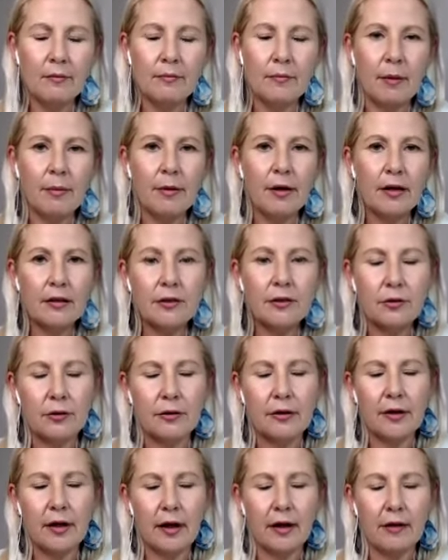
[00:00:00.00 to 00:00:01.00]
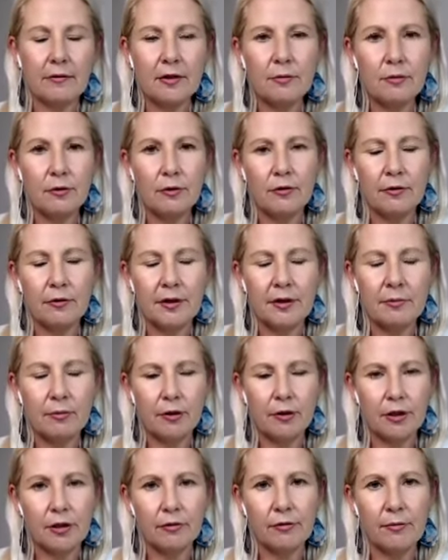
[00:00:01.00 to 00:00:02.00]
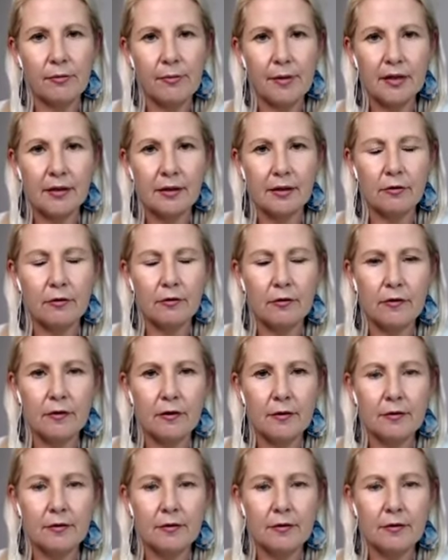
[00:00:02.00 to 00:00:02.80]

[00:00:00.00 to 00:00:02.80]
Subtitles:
Maybe I don't have to put all this pressure on myself.